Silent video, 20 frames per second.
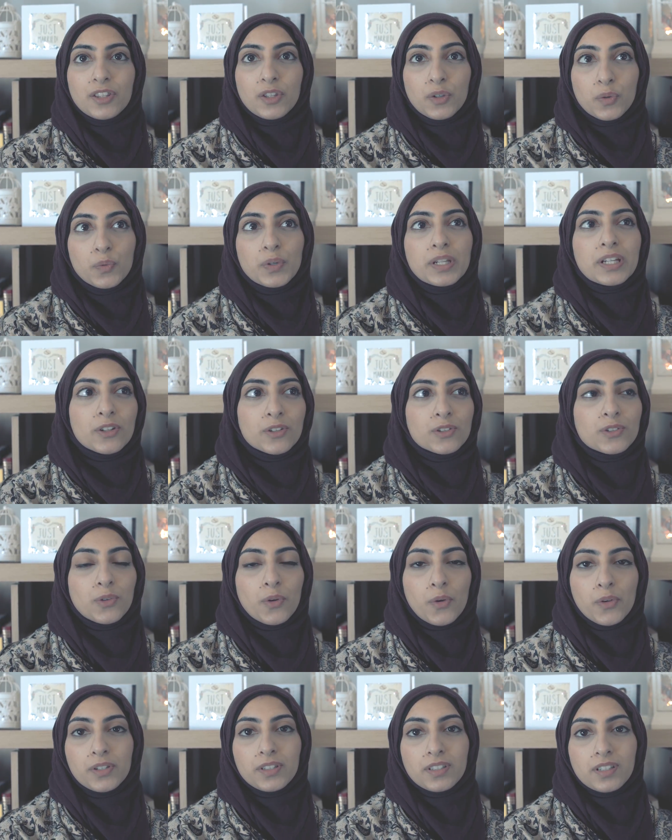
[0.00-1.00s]
the real
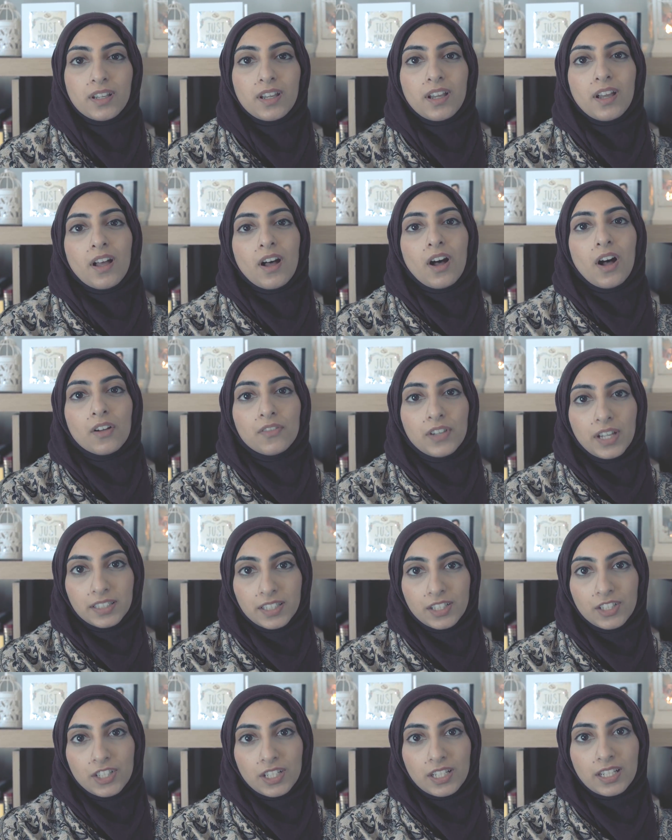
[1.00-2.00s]
source of
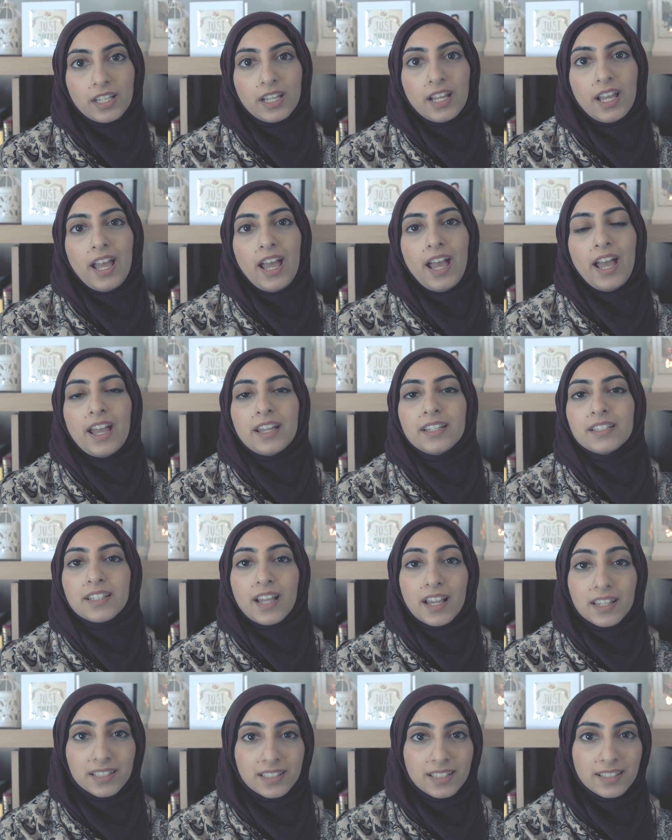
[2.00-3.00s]
energy and
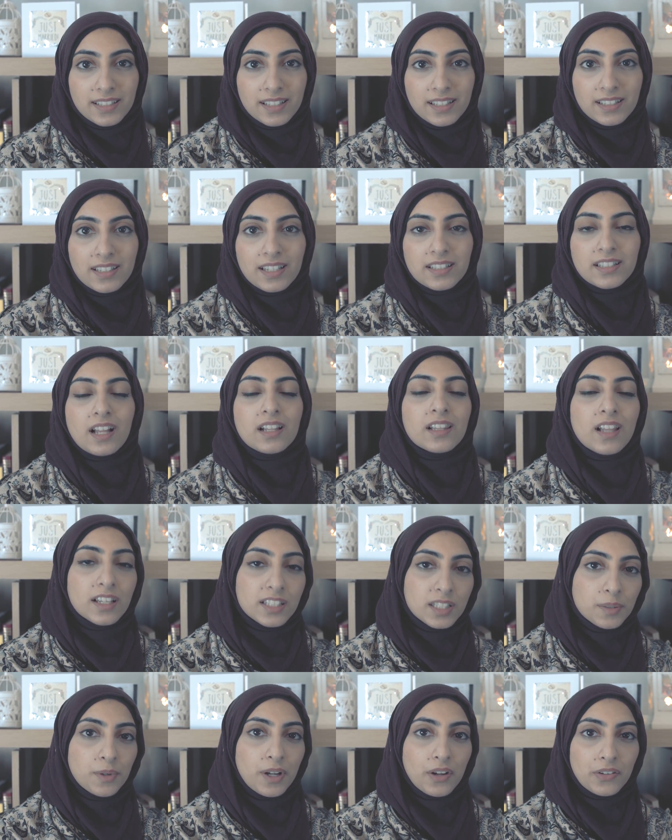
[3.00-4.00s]
sustenance is Allah
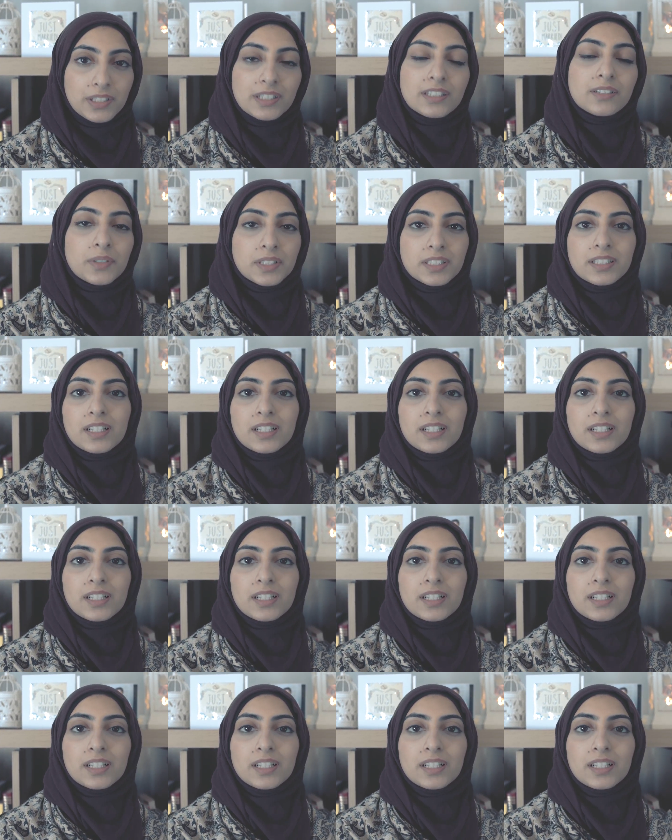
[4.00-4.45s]
subhanahu wa